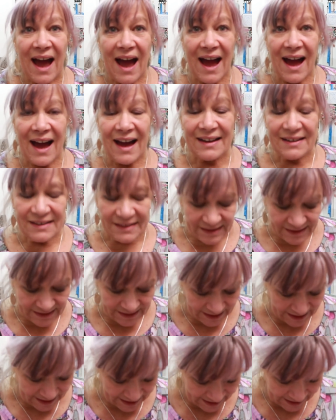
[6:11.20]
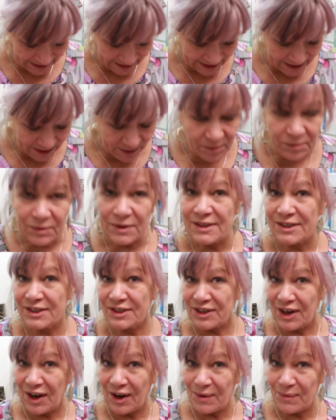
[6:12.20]
And we'll
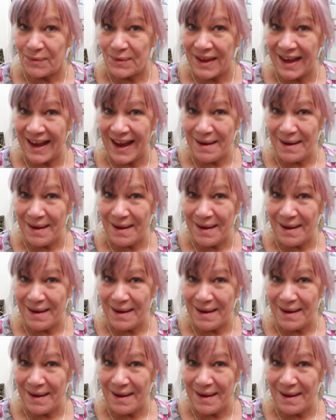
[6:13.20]
start with the